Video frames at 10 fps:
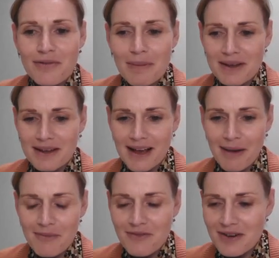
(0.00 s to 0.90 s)
wrapping
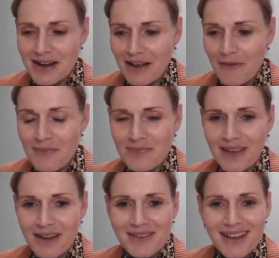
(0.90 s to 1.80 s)
up for now.
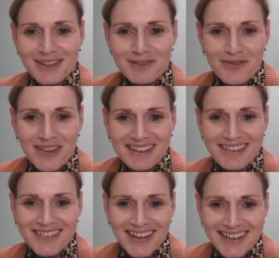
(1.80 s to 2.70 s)
I would like to
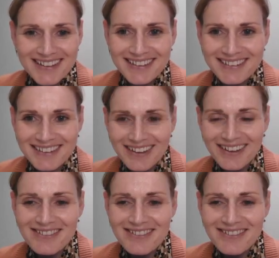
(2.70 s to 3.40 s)
thank Grace.